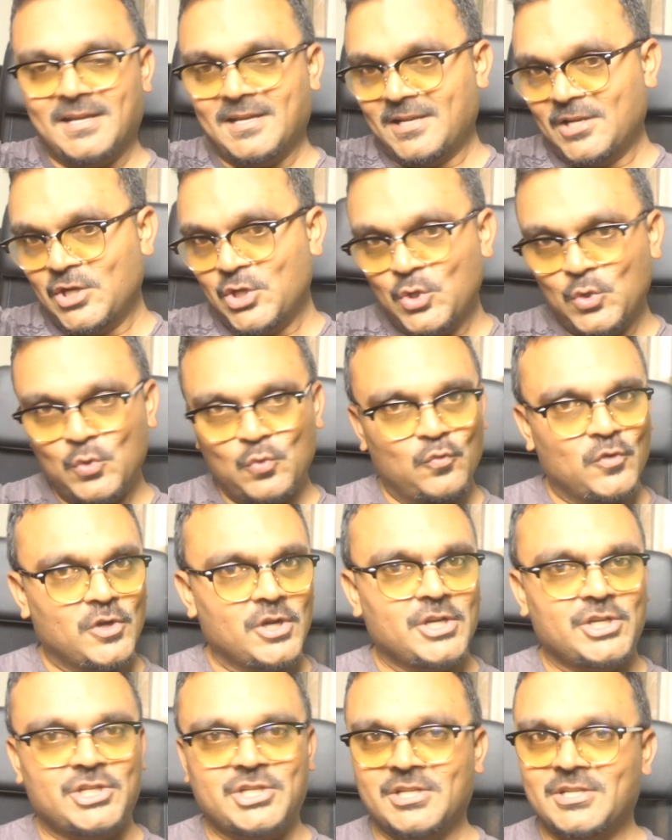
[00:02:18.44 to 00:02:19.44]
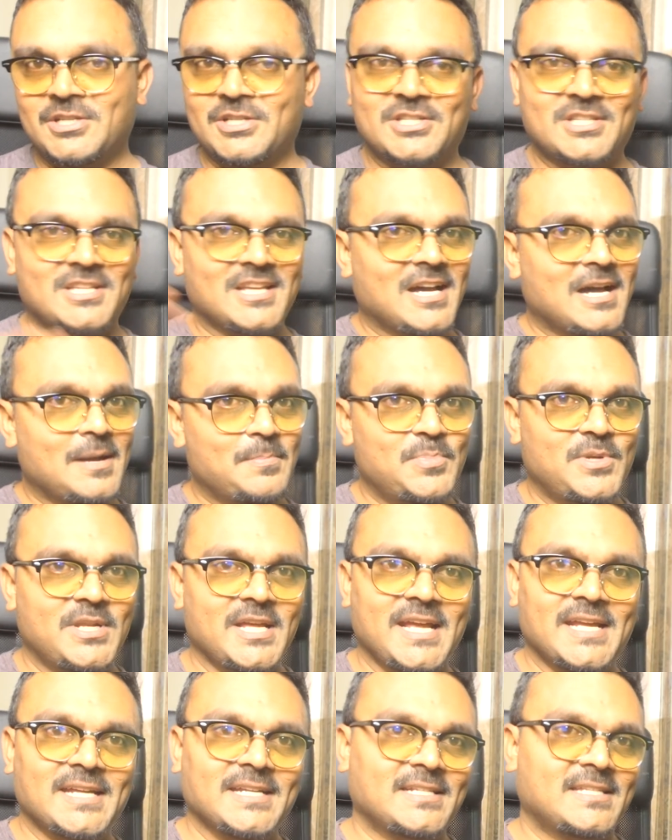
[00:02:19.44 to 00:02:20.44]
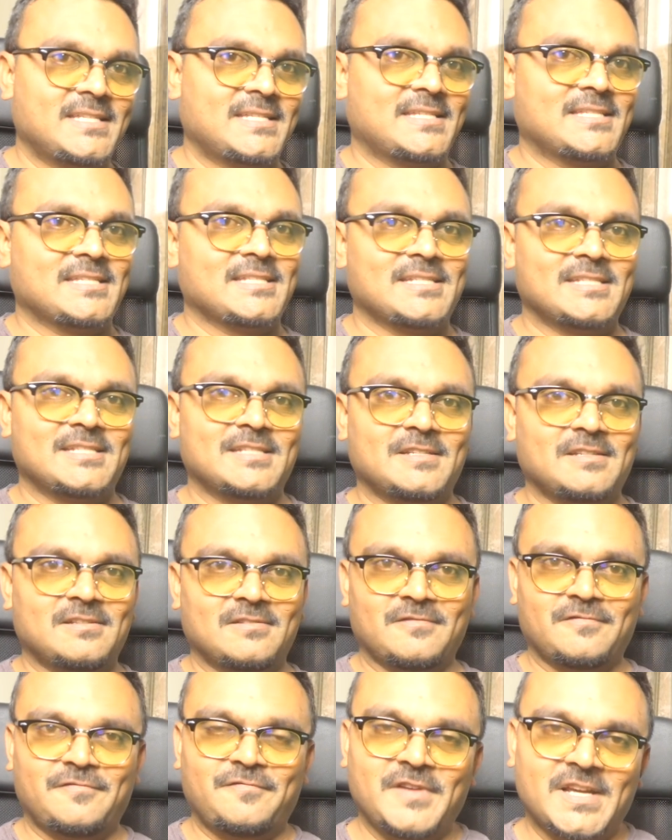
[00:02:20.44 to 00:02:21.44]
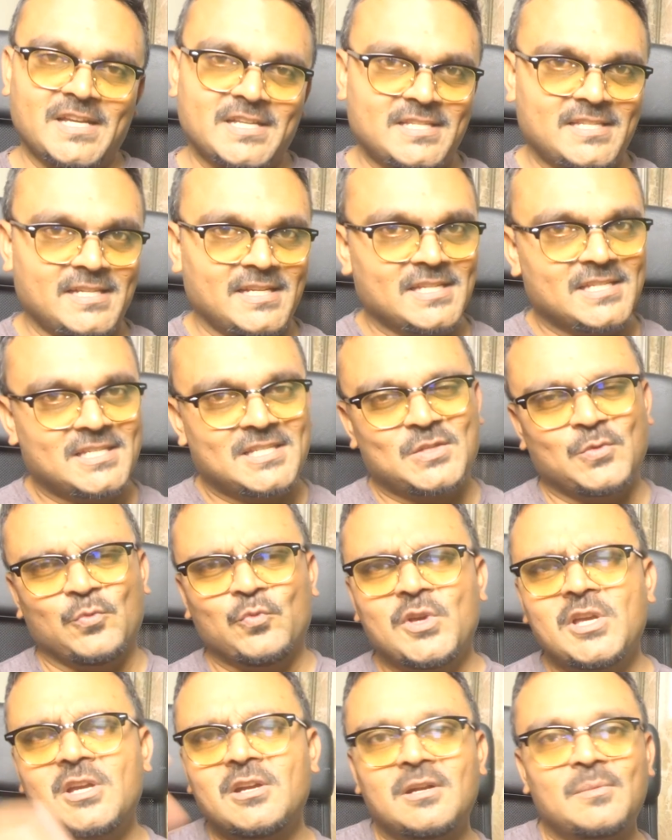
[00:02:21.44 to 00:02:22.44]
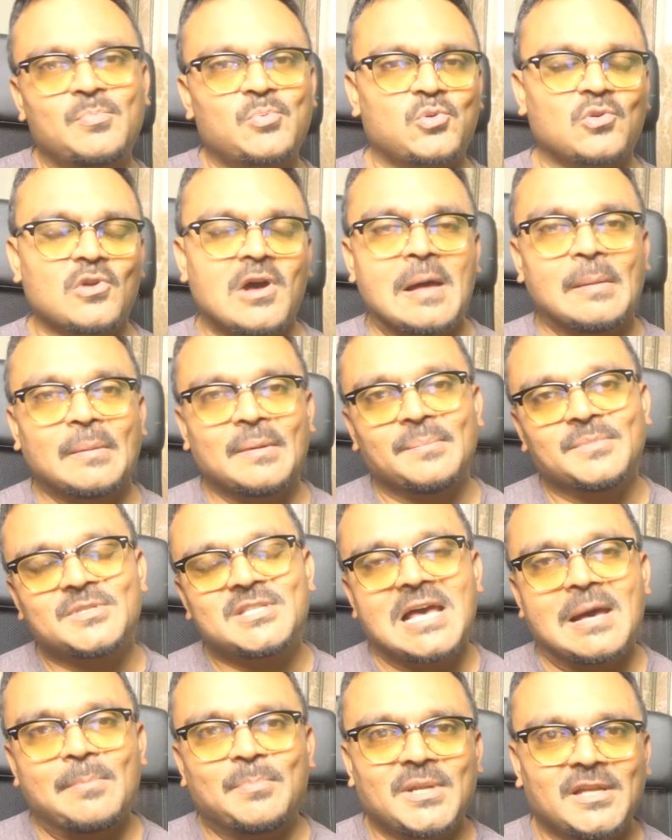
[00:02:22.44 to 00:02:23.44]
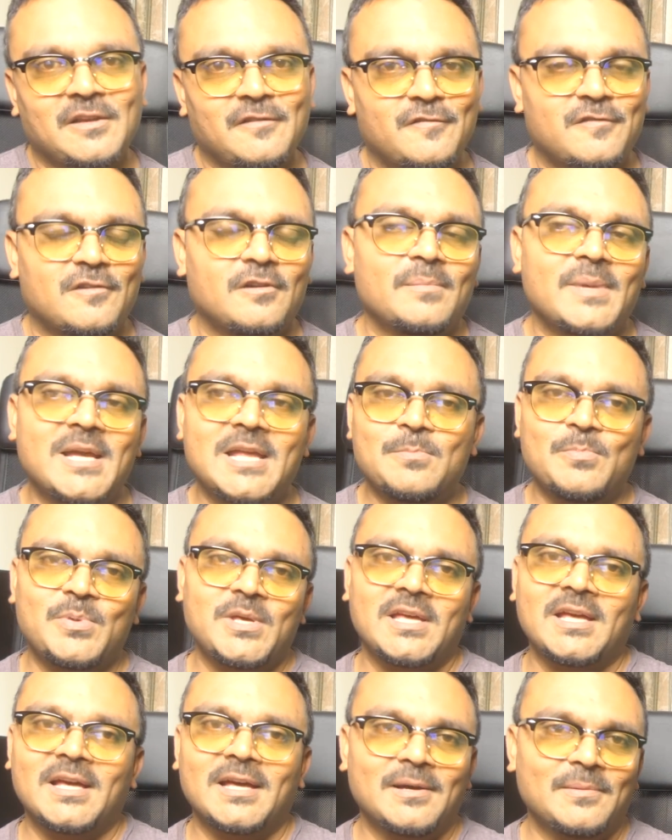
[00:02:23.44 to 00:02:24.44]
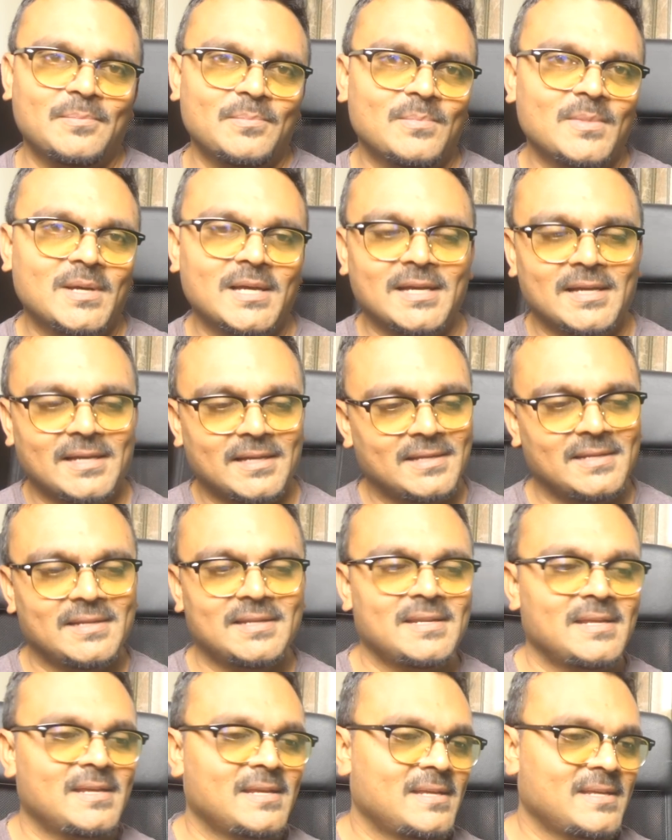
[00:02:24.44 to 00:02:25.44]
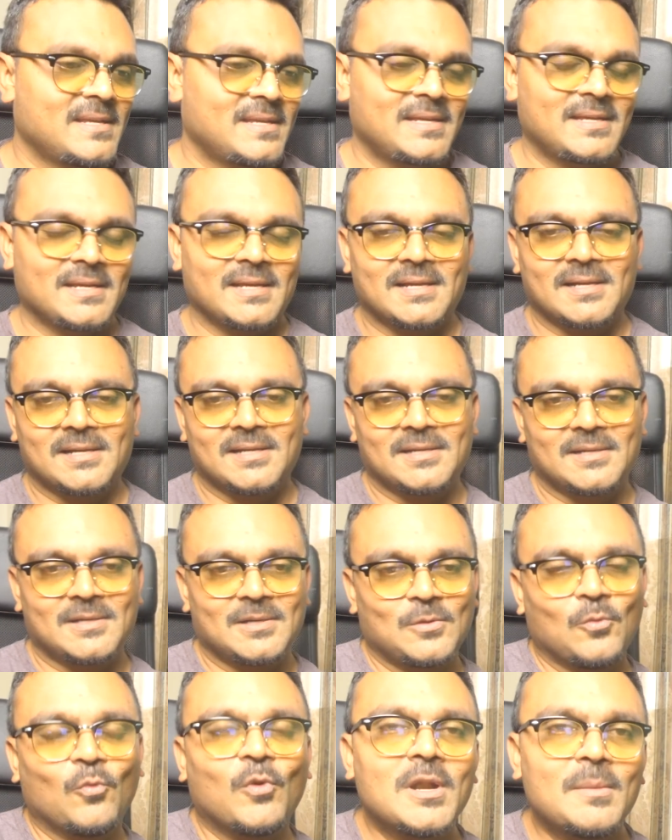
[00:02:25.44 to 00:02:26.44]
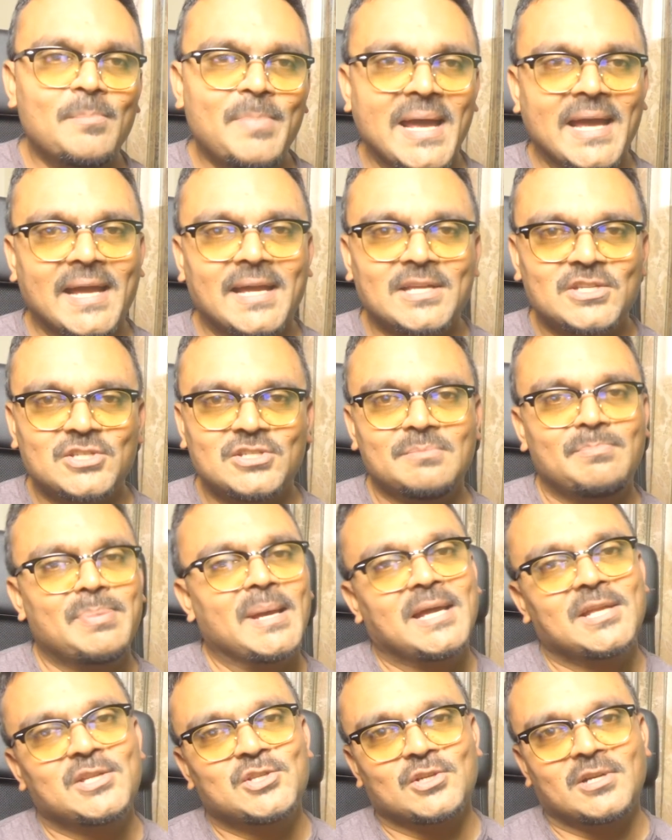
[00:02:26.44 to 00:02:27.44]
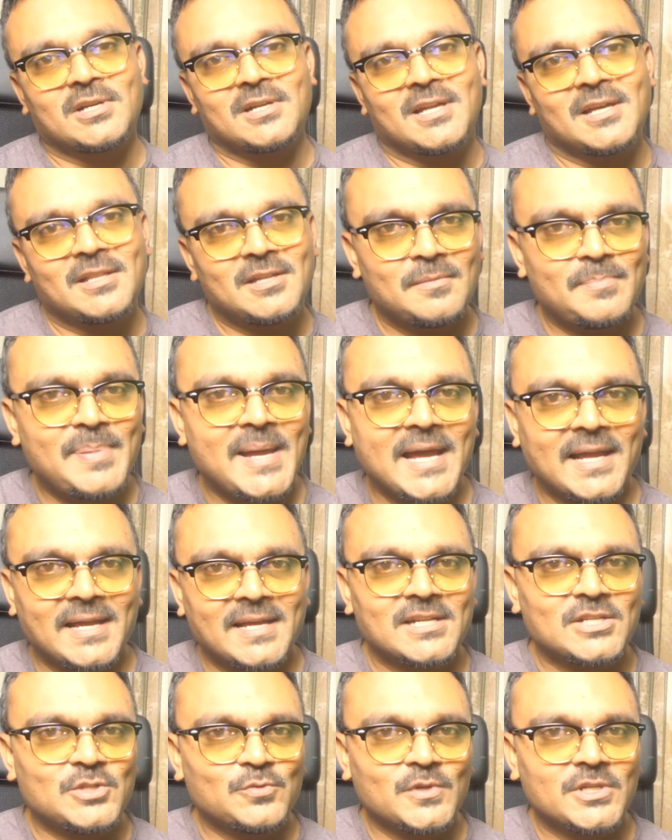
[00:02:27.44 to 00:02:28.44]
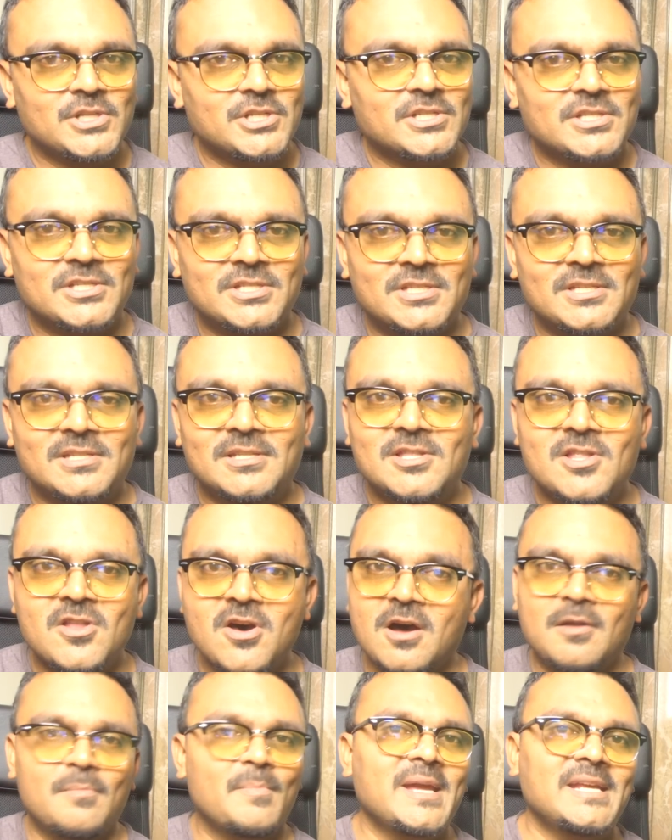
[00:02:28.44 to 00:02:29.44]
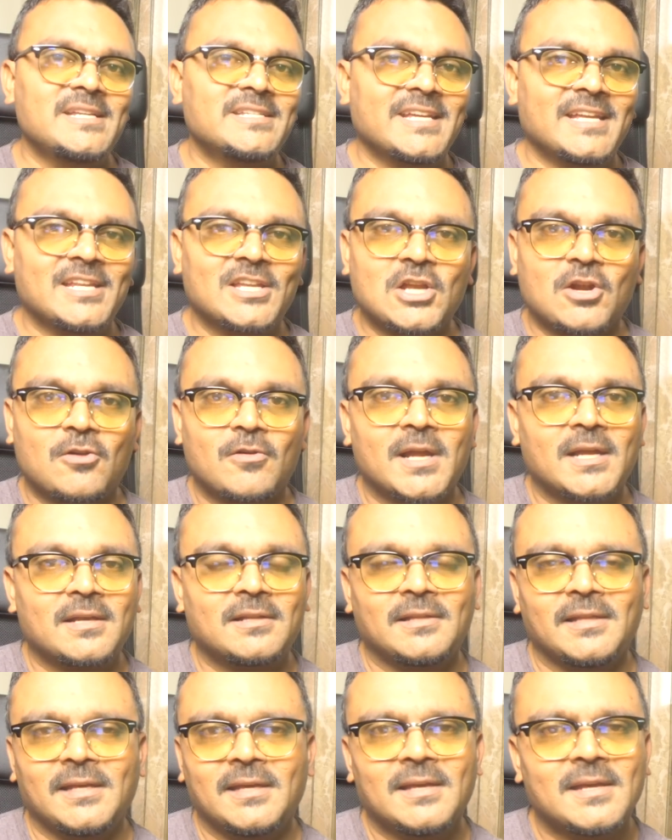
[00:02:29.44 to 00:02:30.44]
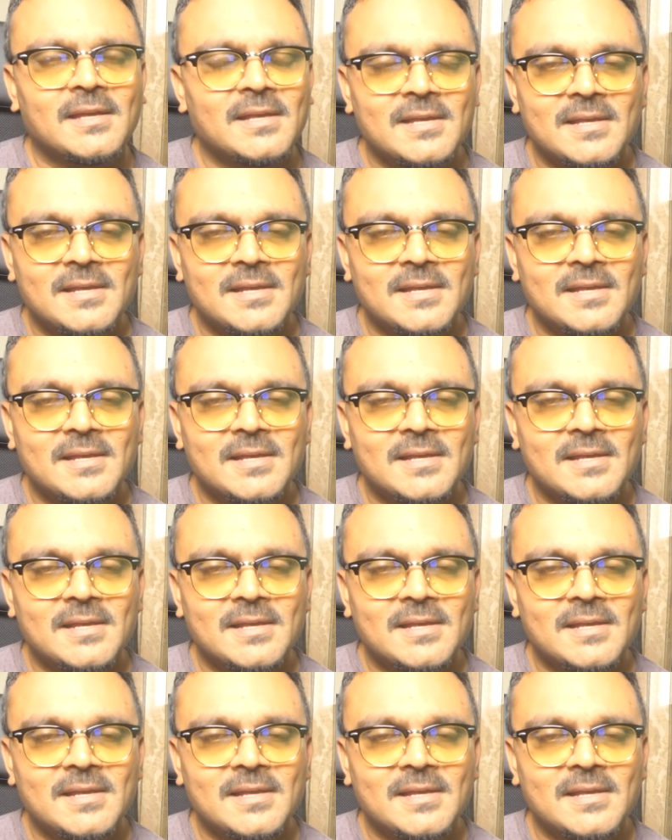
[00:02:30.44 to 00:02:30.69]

New versions, updates, fixes, weird problems happening from NPM, and one package depends on another package which is not maintained correctly,